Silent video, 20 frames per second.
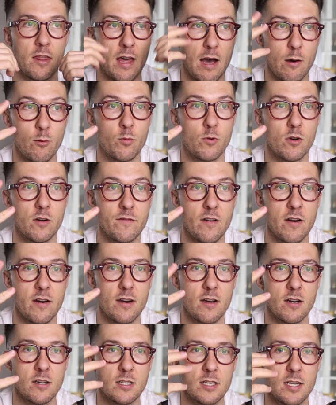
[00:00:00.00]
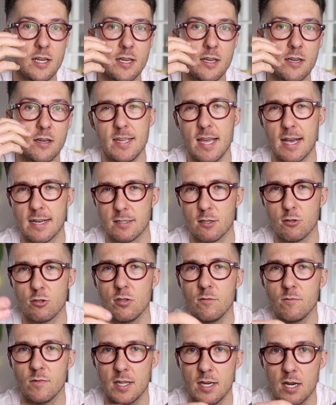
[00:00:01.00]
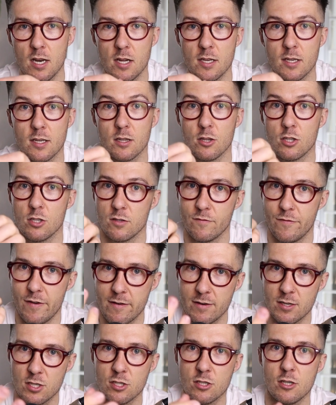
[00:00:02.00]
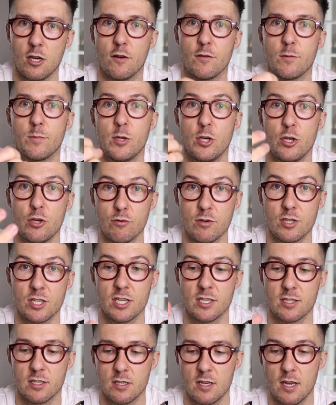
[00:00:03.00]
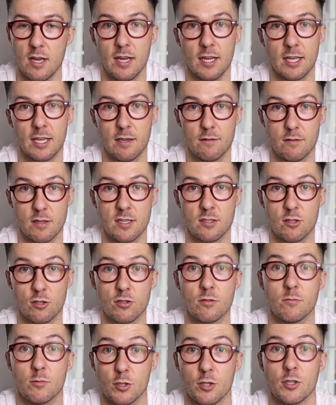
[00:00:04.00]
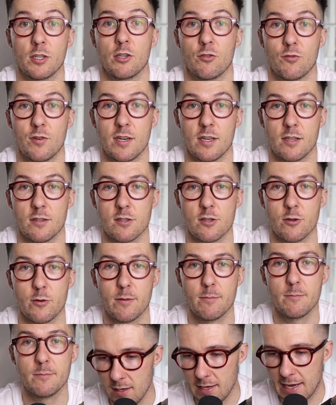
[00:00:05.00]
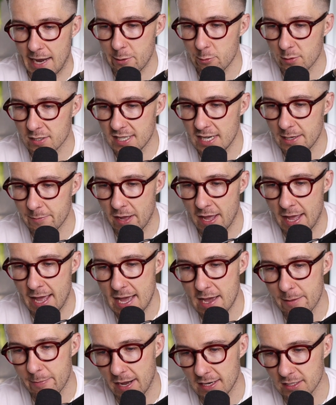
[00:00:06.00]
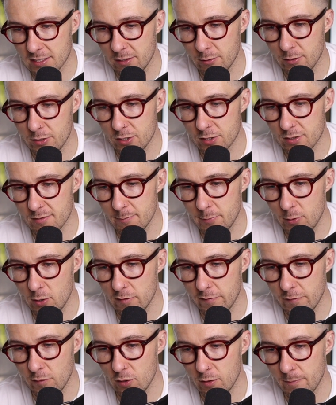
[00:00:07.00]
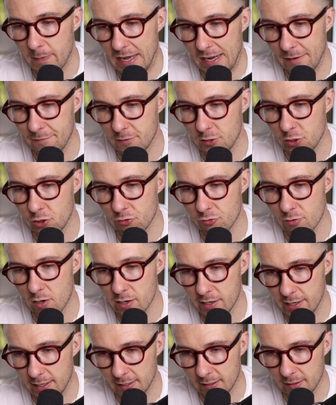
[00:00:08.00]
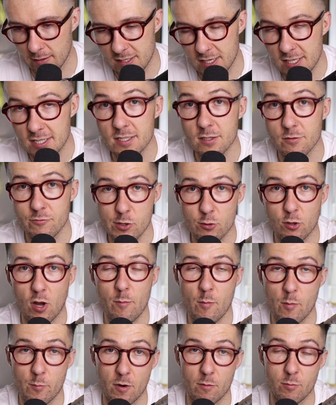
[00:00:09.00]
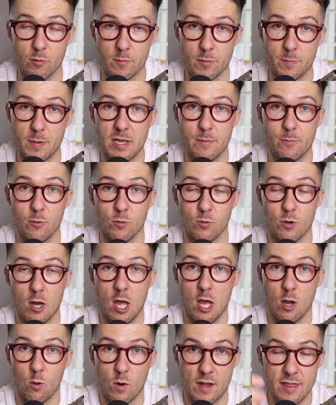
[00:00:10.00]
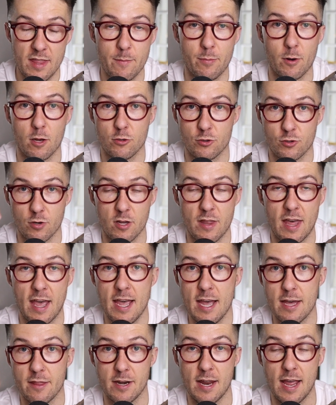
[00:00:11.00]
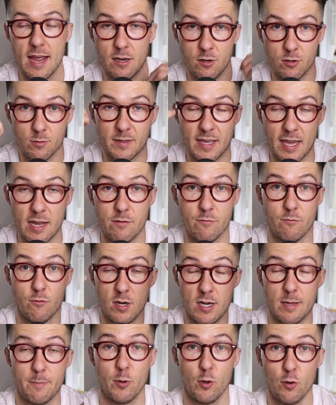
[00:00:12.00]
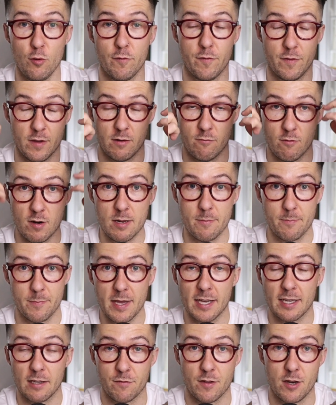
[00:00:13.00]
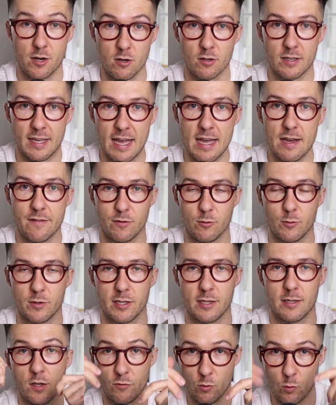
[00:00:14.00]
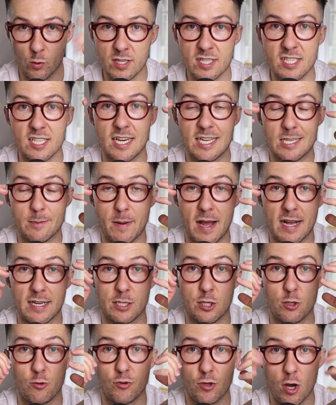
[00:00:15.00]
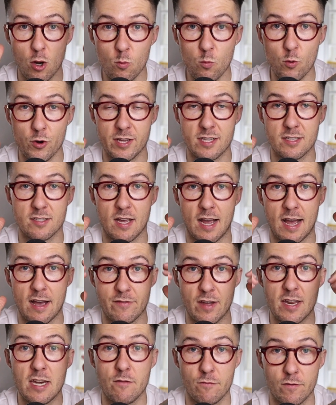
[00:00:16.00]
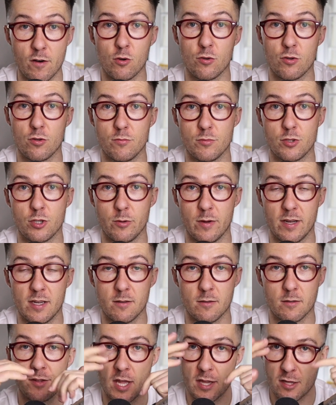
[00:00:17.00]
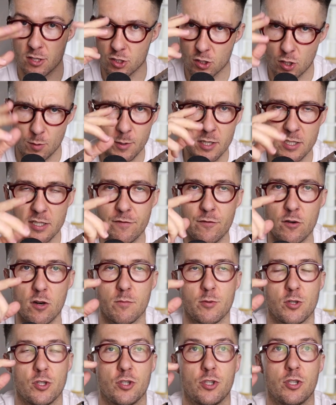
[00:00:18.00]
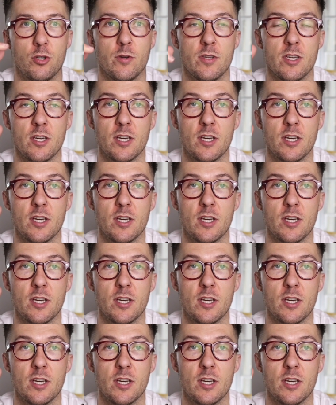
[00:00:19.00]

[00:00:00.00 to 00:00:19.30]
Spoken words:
that would work very nicely. Yeah, so something like that's very soft but nourishes and has got some good ingredients to it. How do I slick my hair back so it doesn't puff up after drying? So this is a real common problem. People, when they blow dry the hair, they end up getting really poofy and really big if they're not careful with it. So if you want it slicked back and you don't want it to have any volume to it, then there's a couple of different options to it.